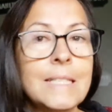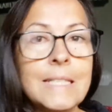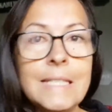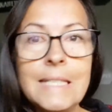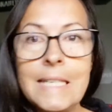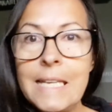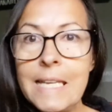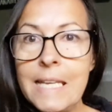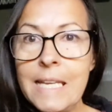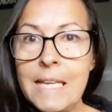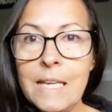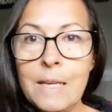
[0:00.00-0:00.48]

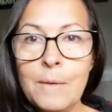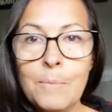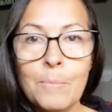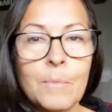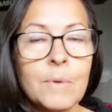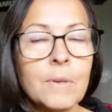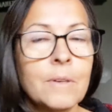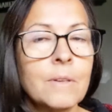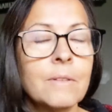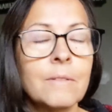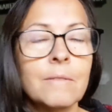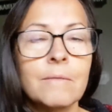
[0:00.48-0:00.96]

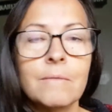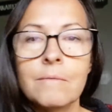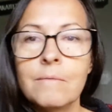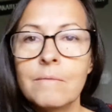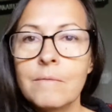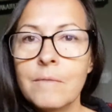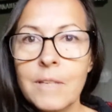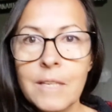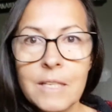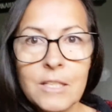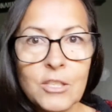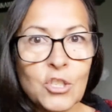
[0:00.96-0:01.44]
team,
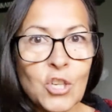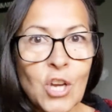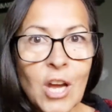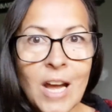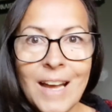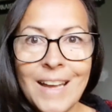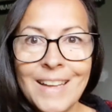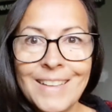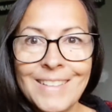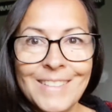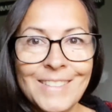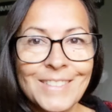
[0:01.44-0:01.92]

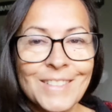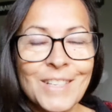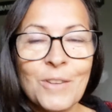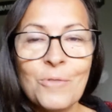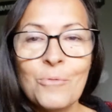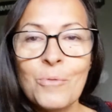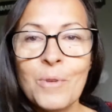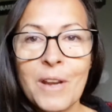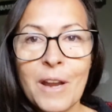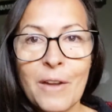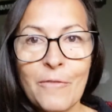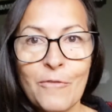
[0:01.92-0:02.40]
child,
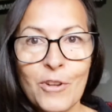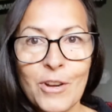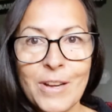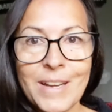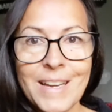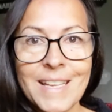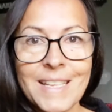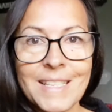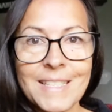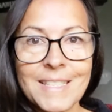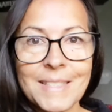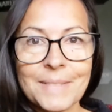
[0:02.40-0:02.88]
whatever
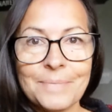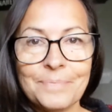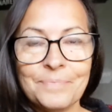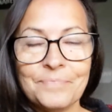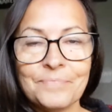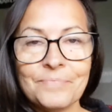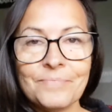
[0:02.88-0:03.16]
it is.